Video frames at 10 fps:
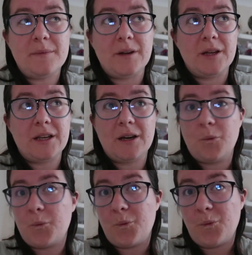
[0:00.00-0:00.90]
Like,
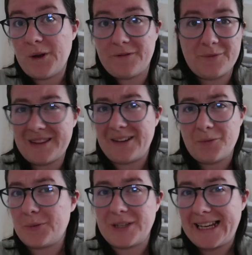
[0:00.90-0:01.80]
we
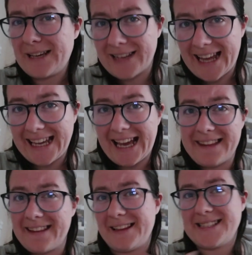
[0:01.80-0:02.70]
would leave late
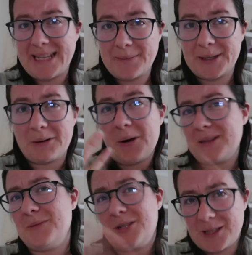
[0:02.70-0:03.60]
and they sleep in the car and then
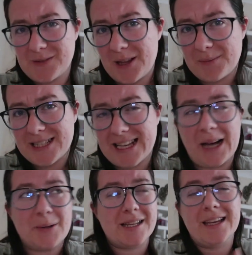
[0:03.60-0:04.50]
we transfer them into the
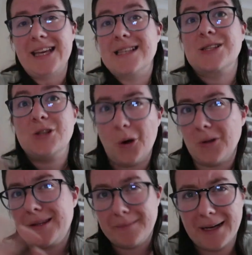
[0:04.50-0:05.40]
house. Like, it's not
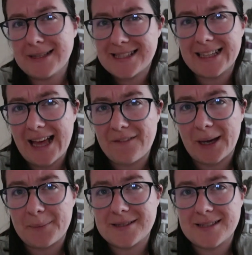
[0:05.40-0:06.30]
the worst thing that ever
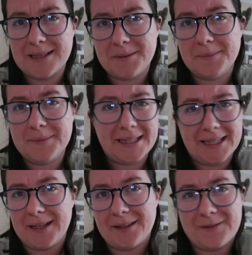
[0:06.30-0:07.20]
happens to them in their
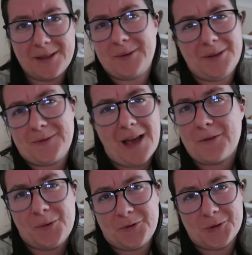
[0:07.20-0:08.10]
life, that
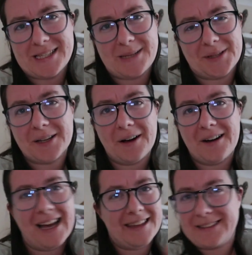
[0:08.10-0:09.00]
everyone falls asleep in the car
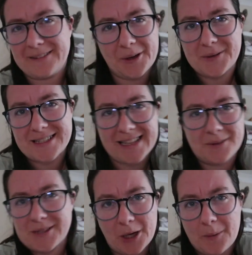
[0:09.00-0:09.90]
and then goes into the house
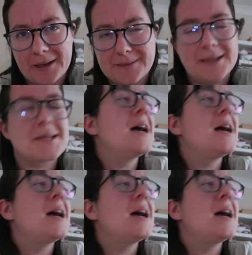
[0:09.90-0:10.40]
and go back to bed.